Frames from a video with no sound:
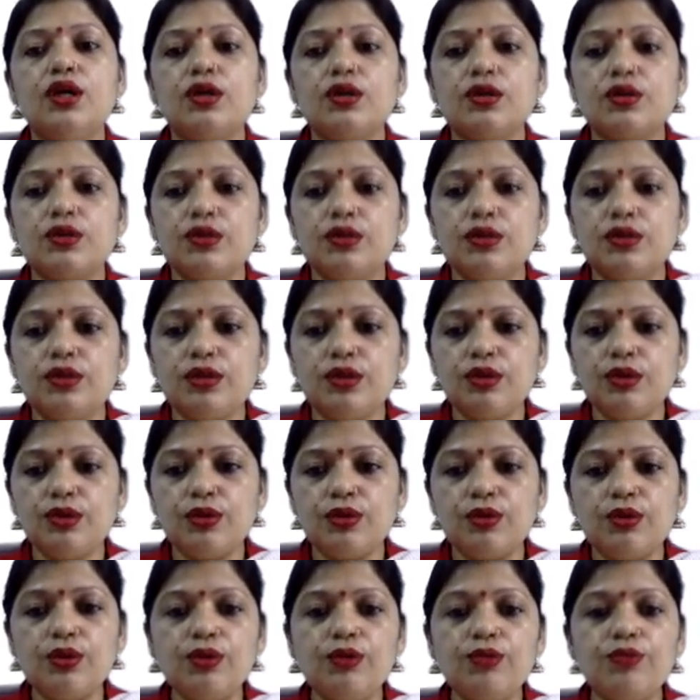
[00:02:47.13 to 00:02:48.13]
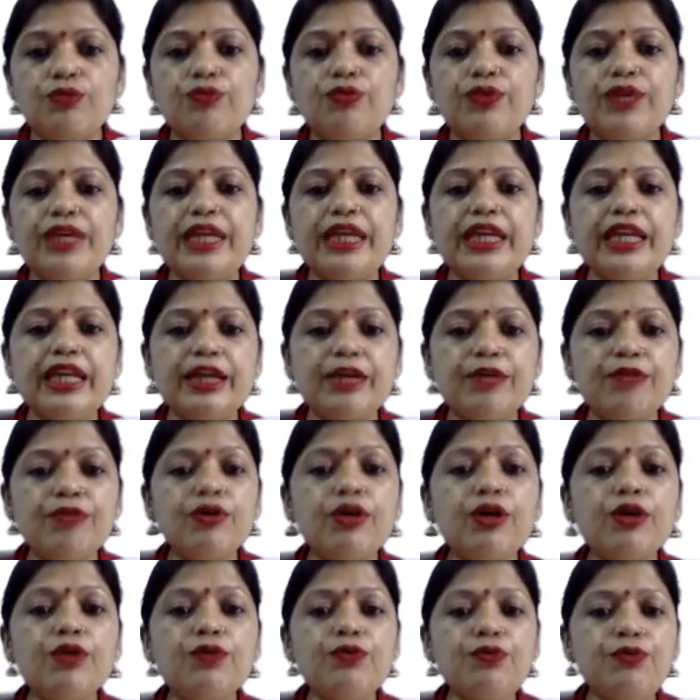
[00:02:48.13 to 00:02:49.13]
No, we
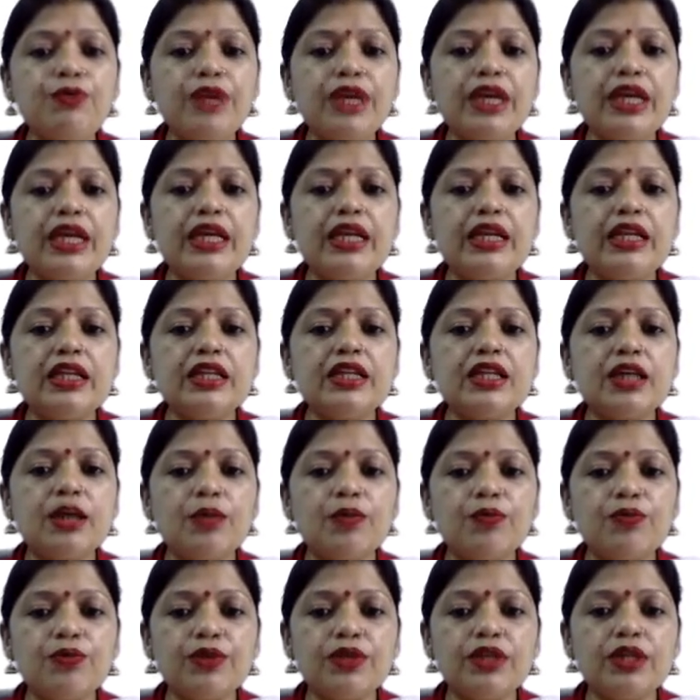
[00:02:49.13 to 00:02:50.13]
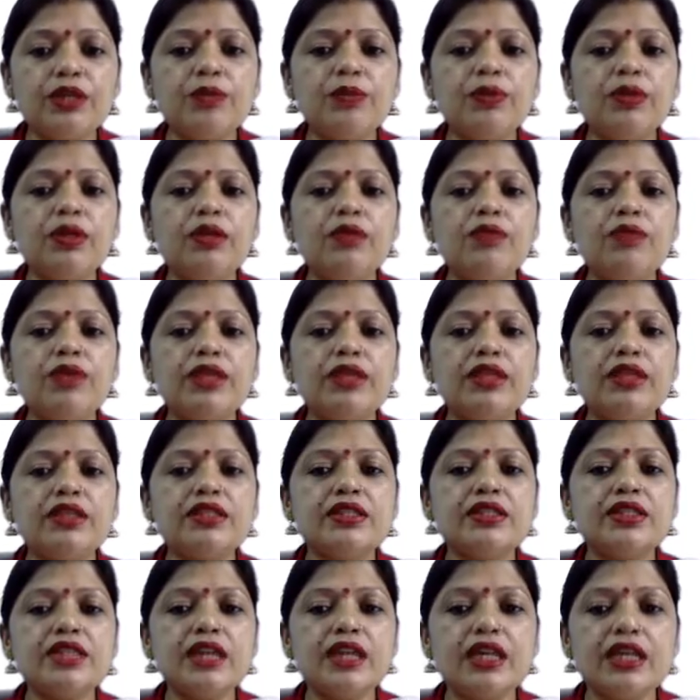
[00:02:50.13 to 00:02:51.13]
never feel comfortable when the
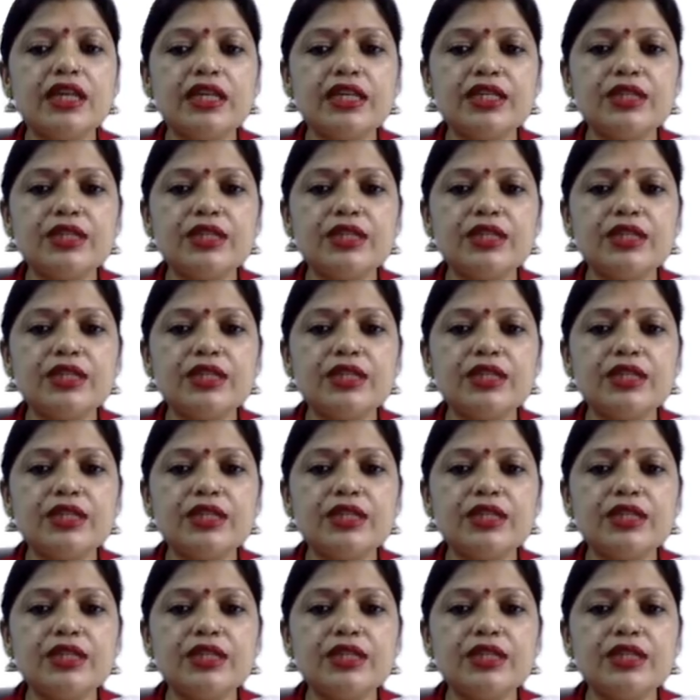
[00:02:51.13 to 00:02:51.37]
sun is